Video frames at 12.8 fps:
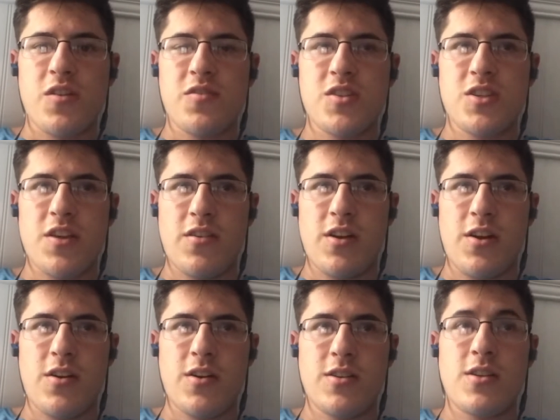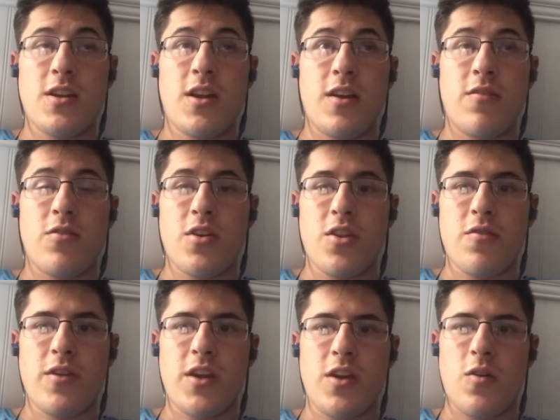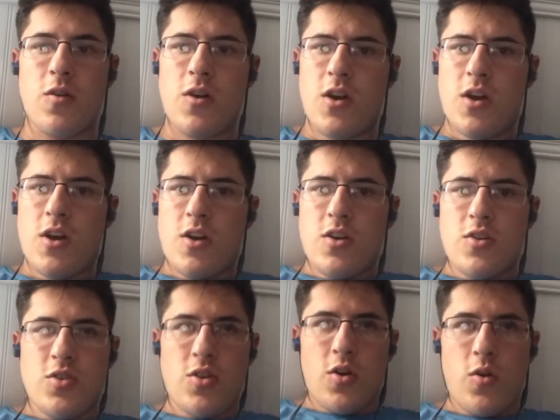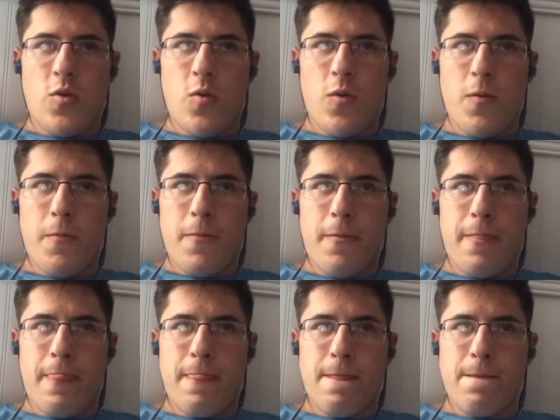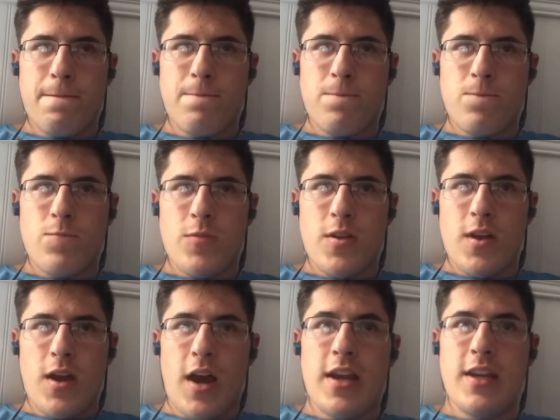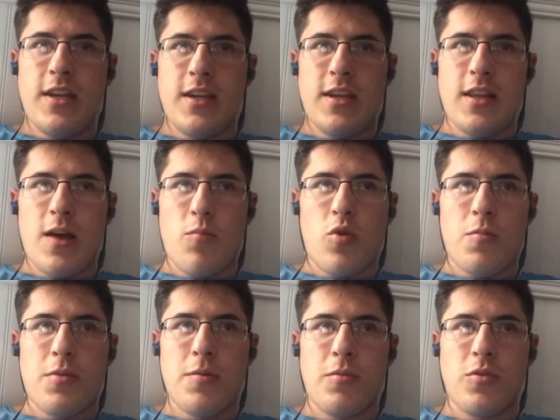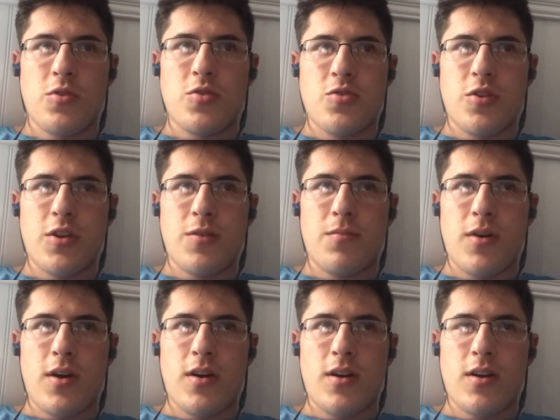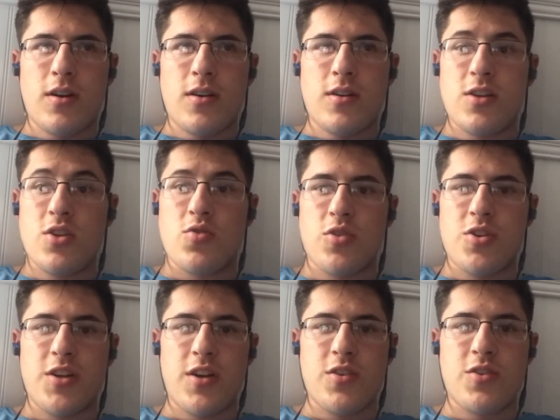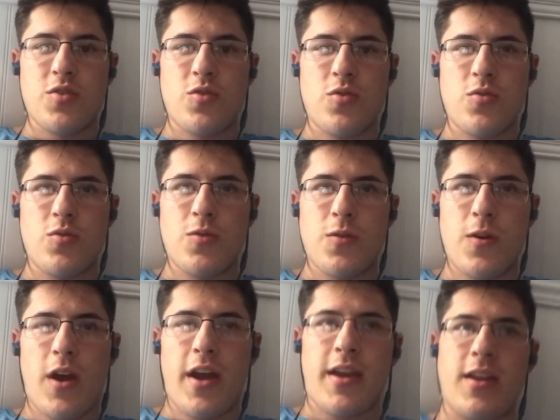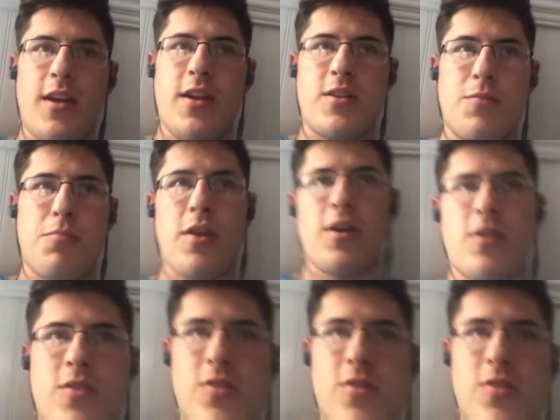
Level 7 here today for another video. So, I need a lot more people to join my uh, Discord channel so I can get to play it.